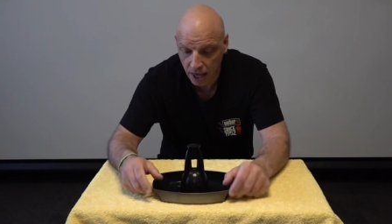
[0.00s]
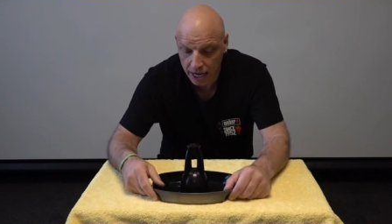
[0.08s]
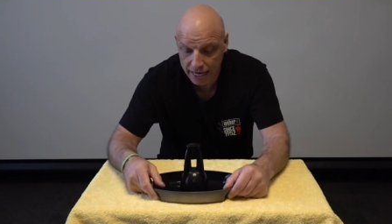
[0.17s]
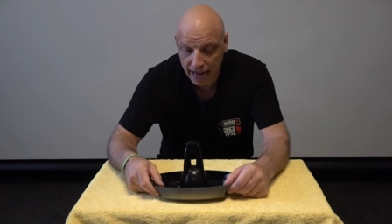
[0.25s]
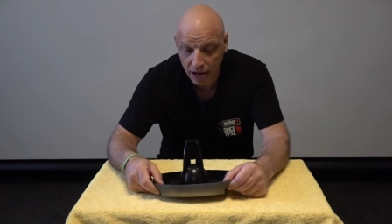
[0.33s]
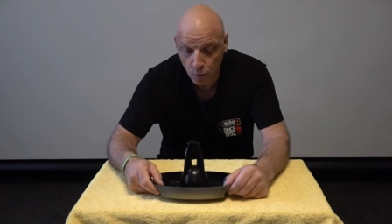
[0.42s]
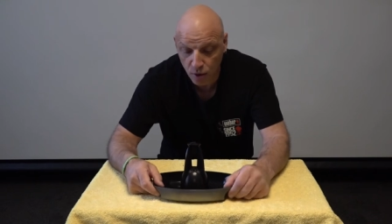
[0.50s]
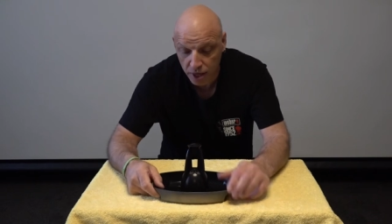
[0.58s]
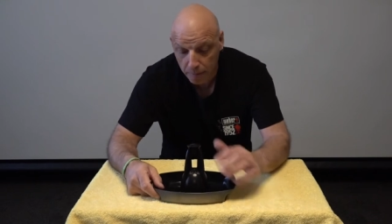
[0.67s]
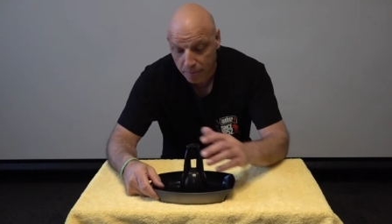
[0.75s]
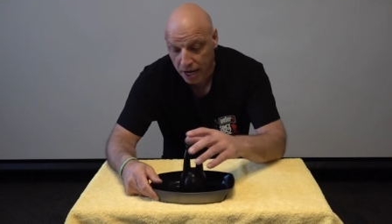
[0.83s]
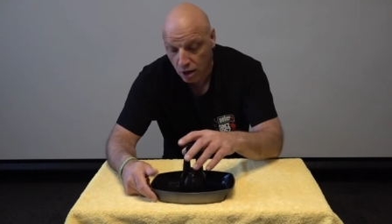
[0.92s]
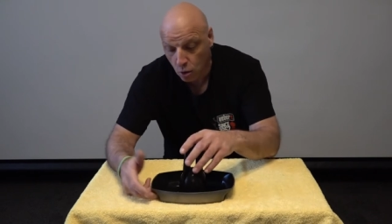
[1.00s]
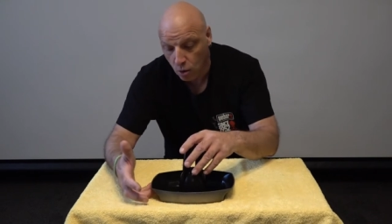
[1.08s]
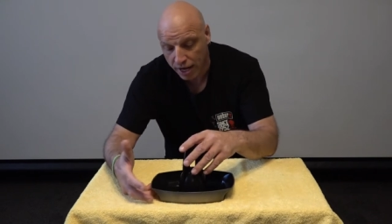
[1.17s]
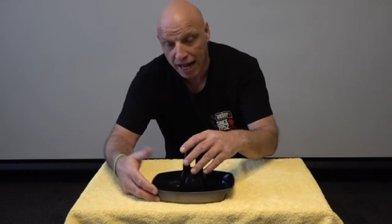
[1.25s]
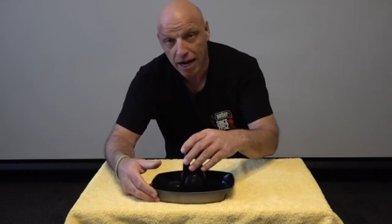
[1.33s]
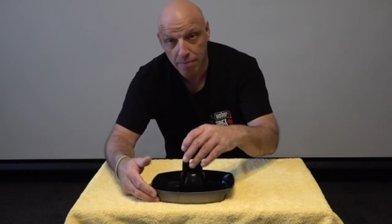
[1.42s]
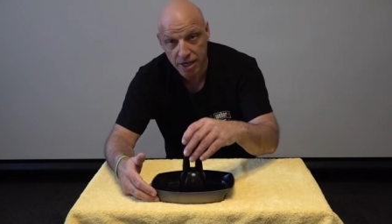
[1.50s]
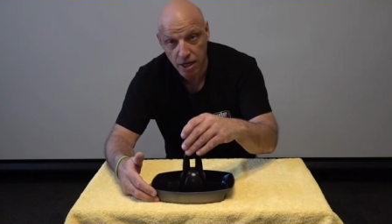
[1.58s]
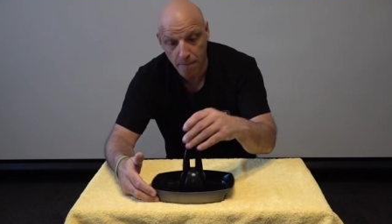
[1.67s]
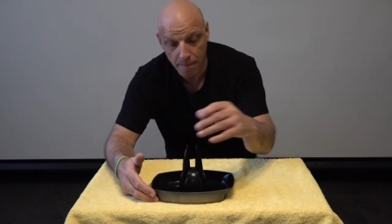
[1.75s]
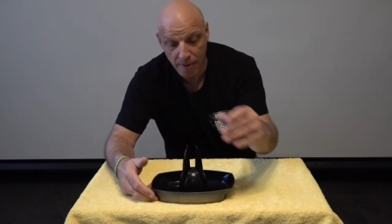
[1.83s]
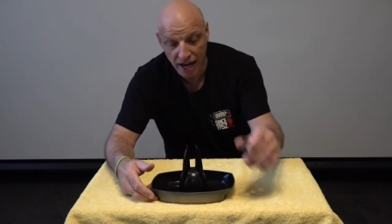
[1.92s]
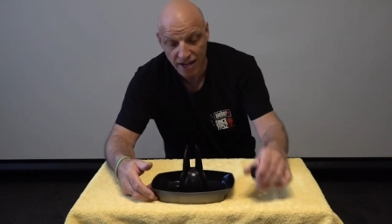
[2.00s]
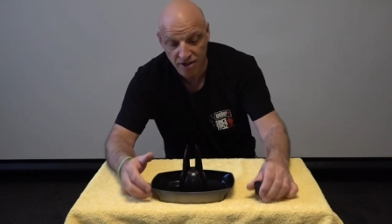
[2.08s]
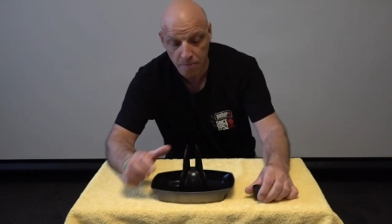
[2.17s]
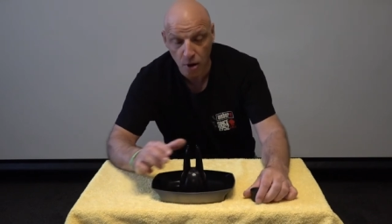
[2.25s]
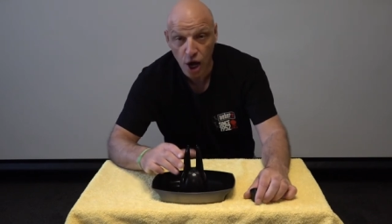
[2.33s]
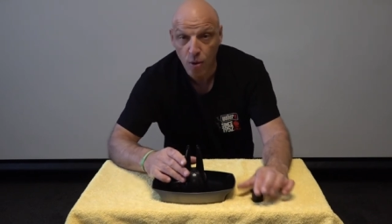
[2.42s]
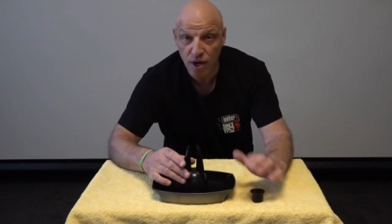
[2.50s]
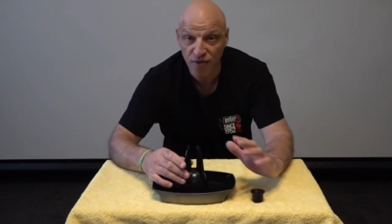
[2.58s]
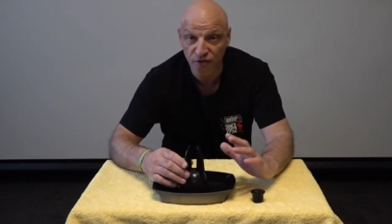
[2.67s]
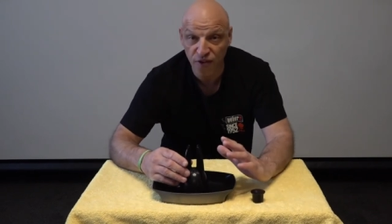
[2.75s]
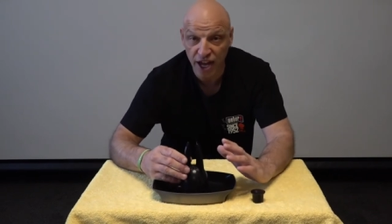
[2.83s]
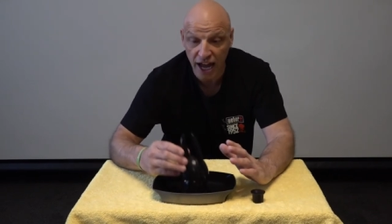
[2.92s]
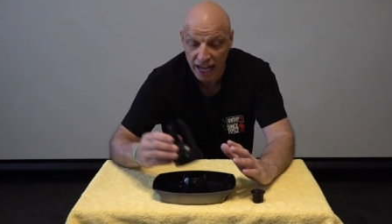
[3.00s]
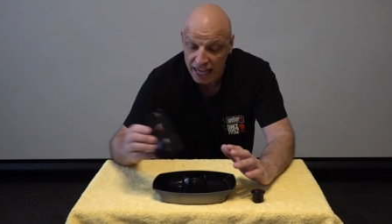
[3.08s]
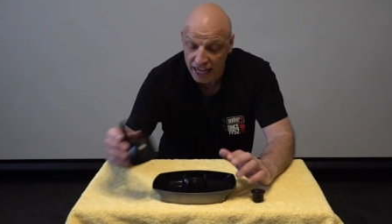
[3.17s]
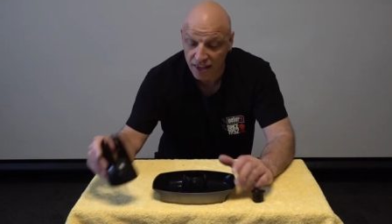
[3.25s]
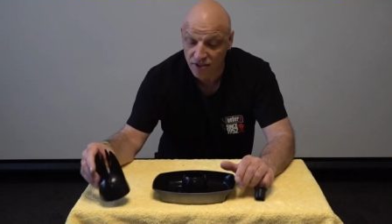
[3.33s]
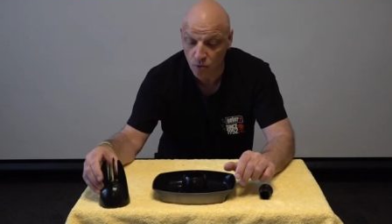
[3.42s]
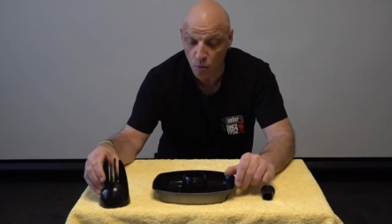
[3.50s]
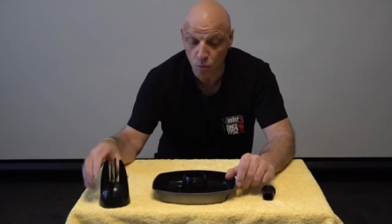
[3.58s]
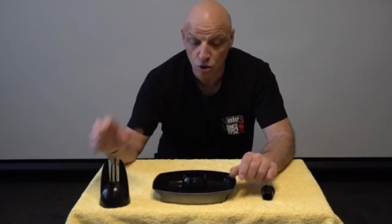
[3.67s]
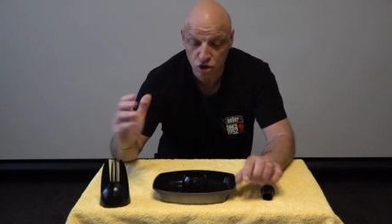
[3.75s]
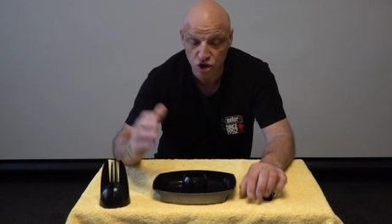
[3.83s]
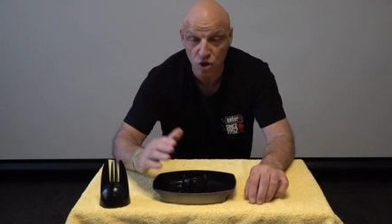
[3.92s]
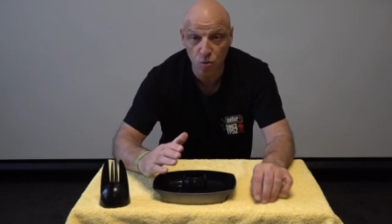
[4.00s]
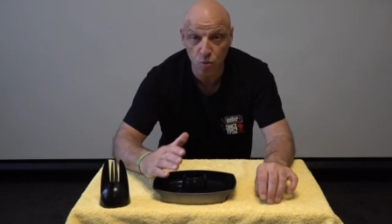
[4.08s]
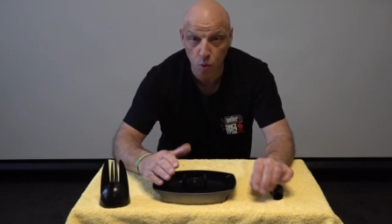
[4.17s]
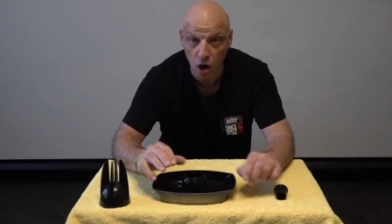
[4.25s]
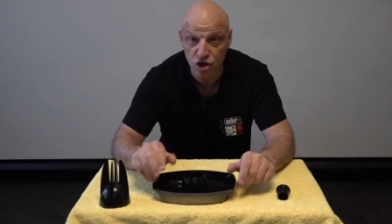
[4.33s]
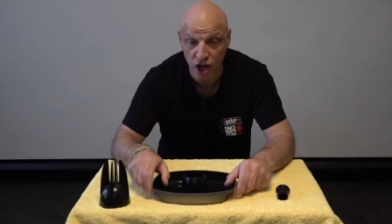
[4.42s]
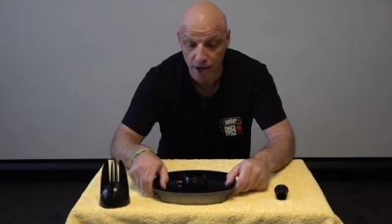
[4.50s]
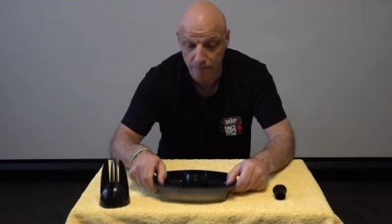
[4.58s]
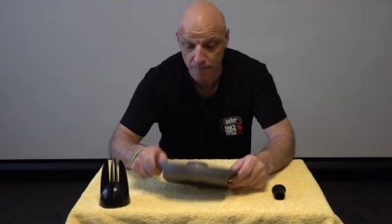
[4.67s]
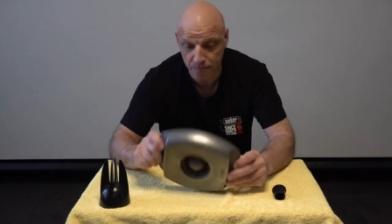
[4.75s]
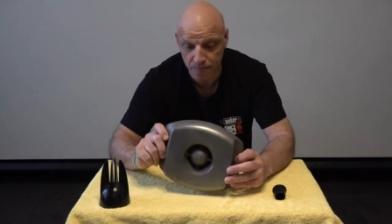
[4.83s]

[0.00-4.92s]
Now, with it being all an aluminium base, my only fear is once you wash it,